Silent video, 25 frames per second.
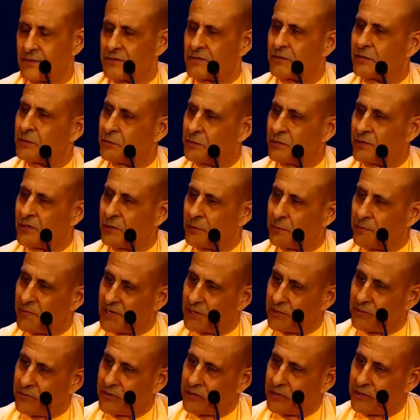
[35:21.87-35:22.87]
Srila
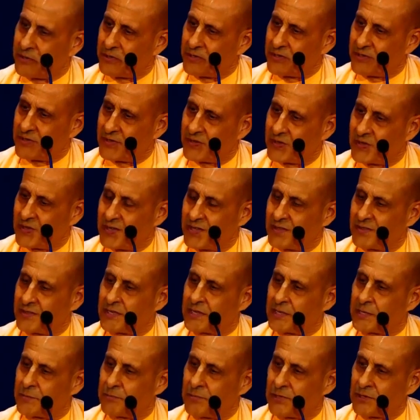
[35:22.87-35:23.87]
Prabhupada wrote
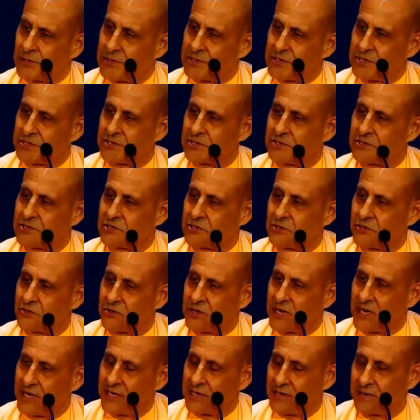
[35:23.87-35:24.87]
that a person's
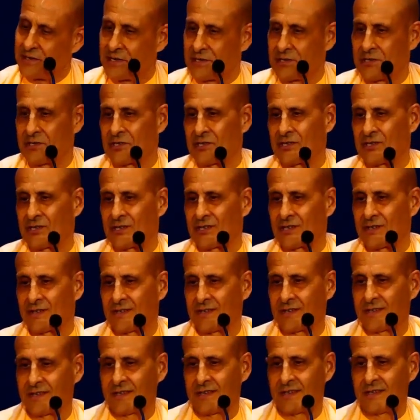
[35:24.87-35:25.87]
greatness
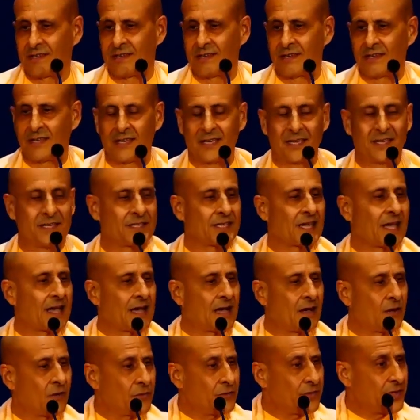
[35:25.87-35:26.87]
is
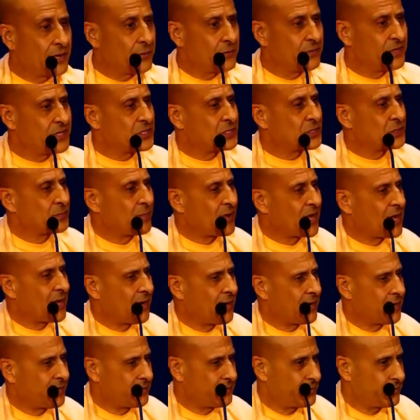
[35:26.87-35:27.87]
how they
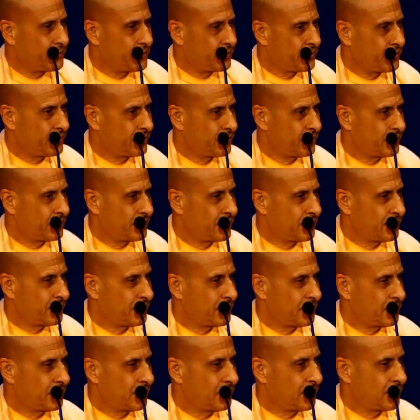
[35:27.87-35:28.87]
respond
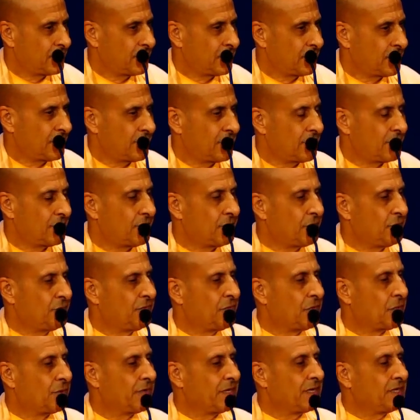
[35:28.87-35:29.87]
to
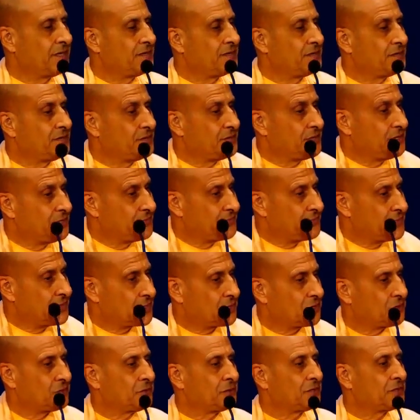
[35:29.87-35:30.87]
very
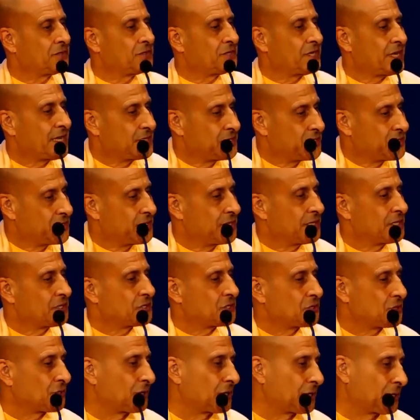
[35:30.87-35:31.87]
difficult testing
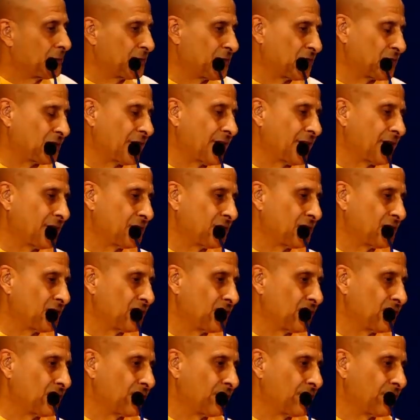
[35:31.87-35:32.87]

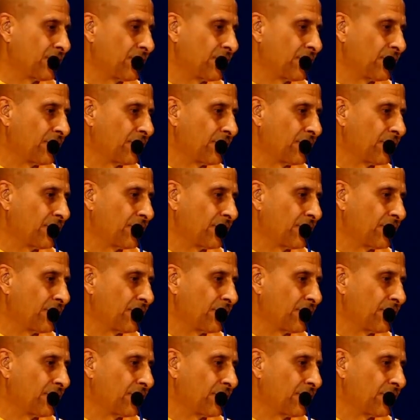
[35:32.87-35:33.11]
circumstances.